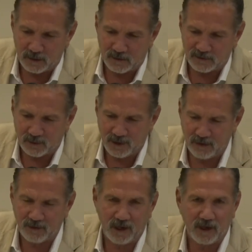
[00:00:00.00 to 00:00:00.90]
So
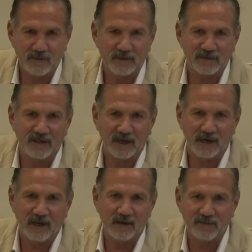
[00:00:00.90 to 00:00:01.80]
here I had this
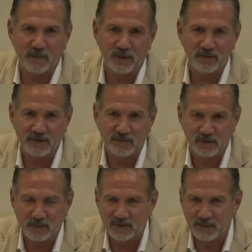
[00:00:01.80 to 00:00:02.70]
decade of emergency
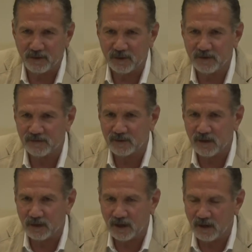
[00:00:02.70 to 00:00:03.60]
room experience and
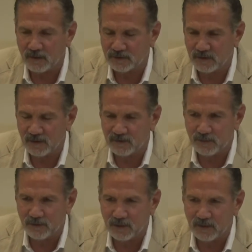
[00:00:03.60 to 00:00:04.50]
cardiology
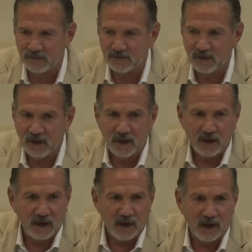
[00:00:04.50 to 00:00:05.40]
experience,
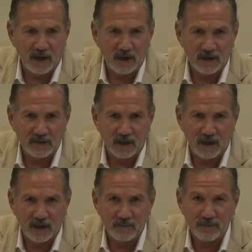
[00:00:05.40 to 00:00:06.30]
and I
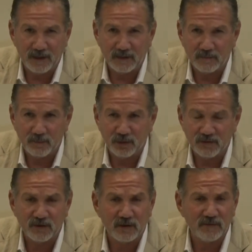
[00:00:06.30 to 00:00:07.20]
had been board
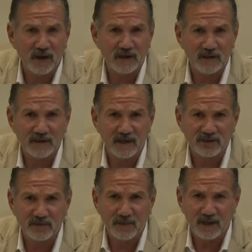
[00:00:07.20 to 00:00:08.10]
certified in
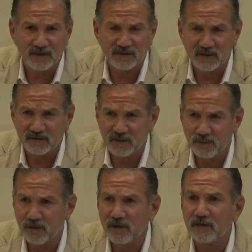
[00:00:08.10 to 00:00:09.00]
addiction medicine
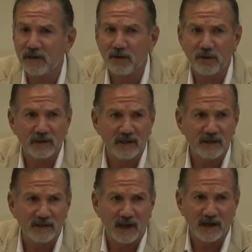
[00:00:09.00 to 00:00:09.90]
somewhere in the early
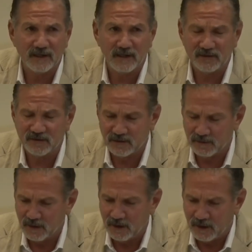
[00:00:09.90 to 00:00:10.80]
90s.
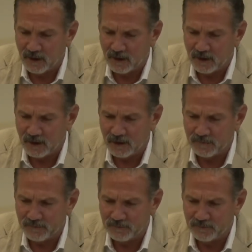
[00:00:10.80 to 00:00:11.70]

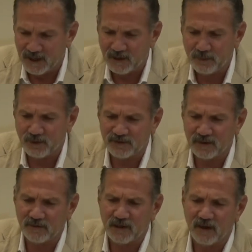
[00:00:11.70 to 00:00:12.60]
Being a person
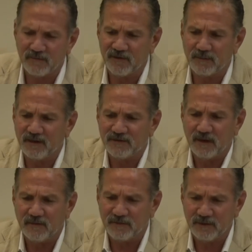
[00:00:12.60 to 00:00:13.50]
in recovery
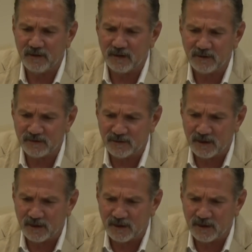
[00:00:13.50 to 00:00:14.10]
myself for years,